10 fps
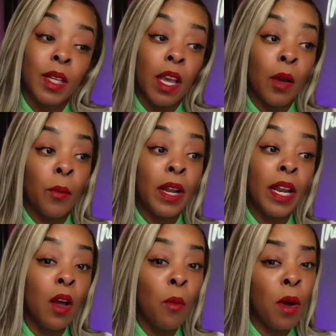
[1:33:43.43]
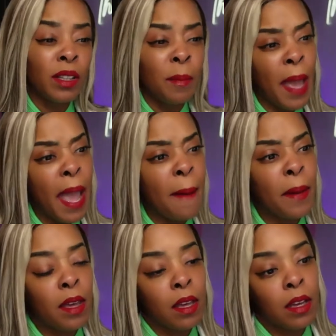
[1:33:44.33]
And when they don't want the baby,